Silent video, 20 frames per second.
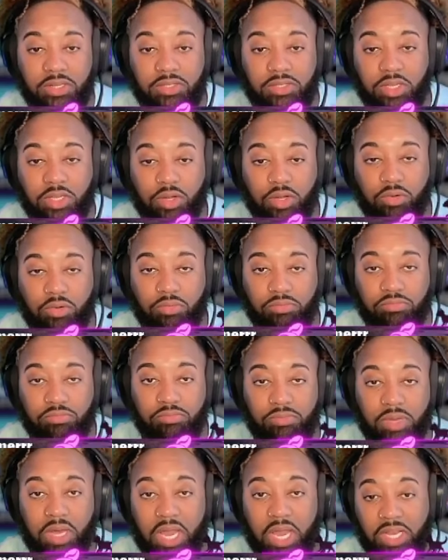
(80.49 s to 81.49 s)
So
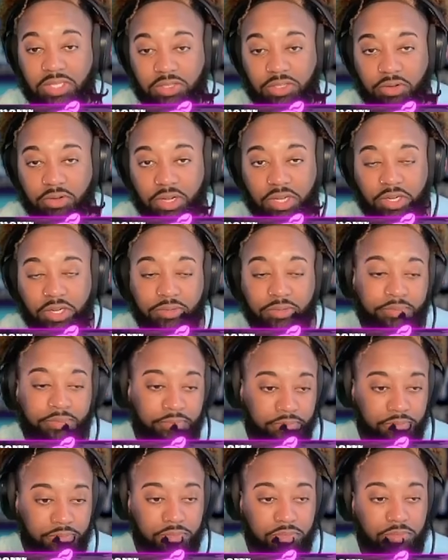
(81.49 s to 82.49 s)
I don't see right here.
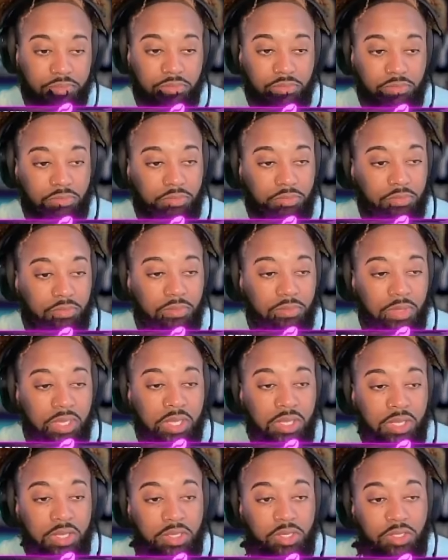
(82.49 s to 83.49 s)

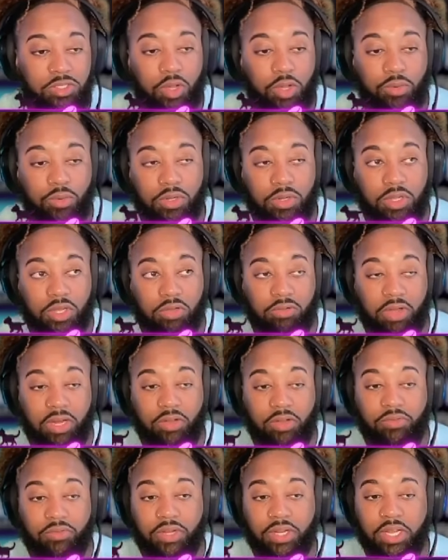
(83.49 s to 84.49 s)
So we're going to click right
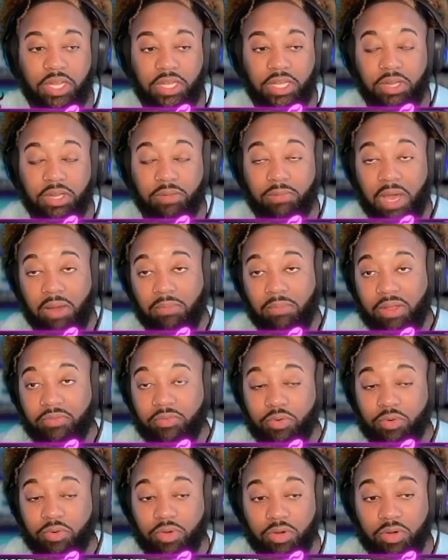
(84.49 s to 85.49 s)
over here in the bottom left
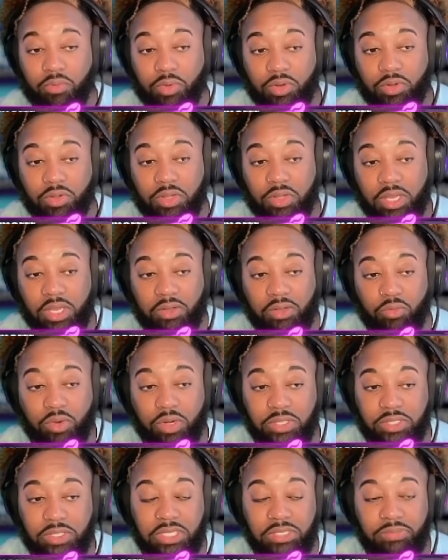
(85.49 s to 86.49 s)
corner. We're going to click where it
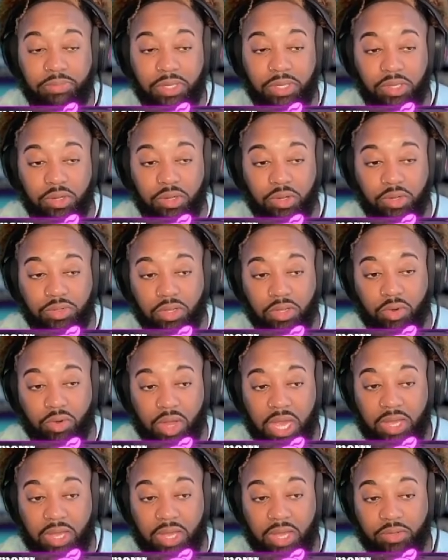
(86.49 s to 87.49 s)
says build, the little
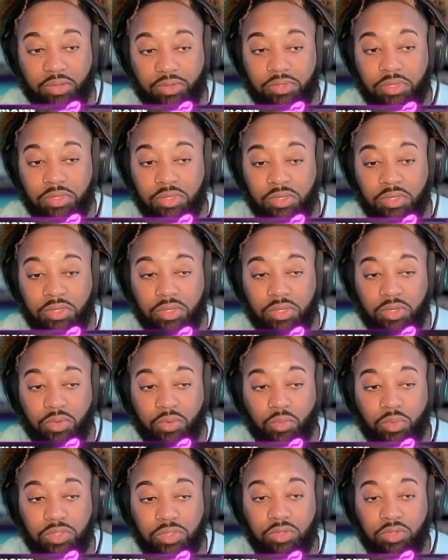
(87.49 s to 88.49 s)
house.
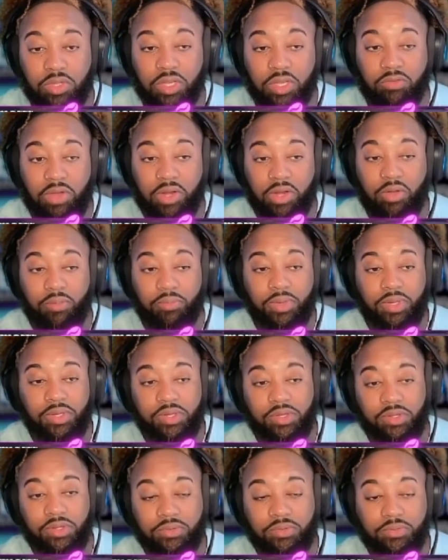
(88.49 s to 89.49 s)
We're just going to click right on
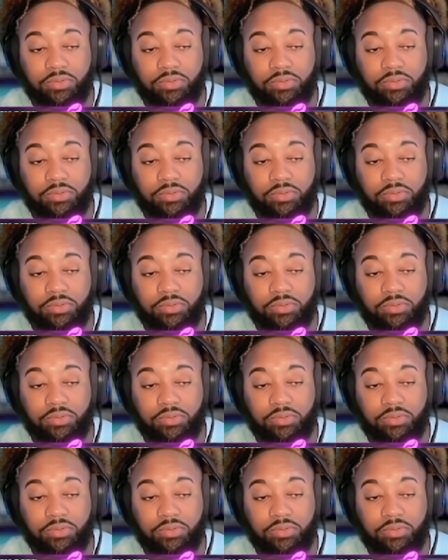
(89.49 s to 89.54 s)
build.